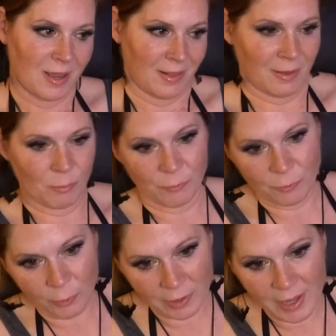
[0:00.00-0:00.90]
And then
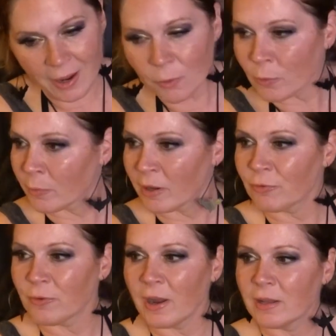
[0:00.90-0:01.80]
before that, one of my
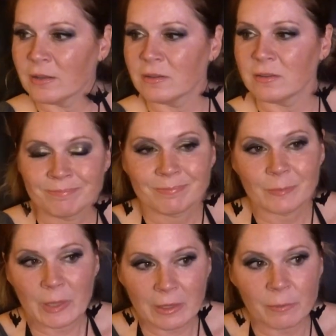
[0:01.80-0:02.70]
friends,
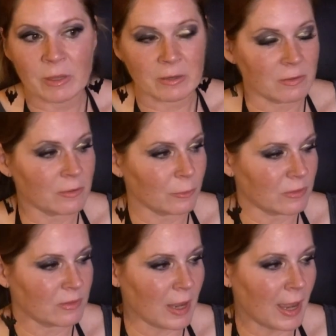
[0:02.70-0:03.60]
they committed
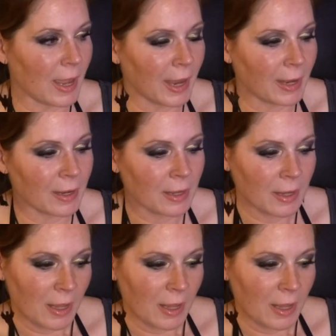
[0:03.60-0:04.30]
suicide.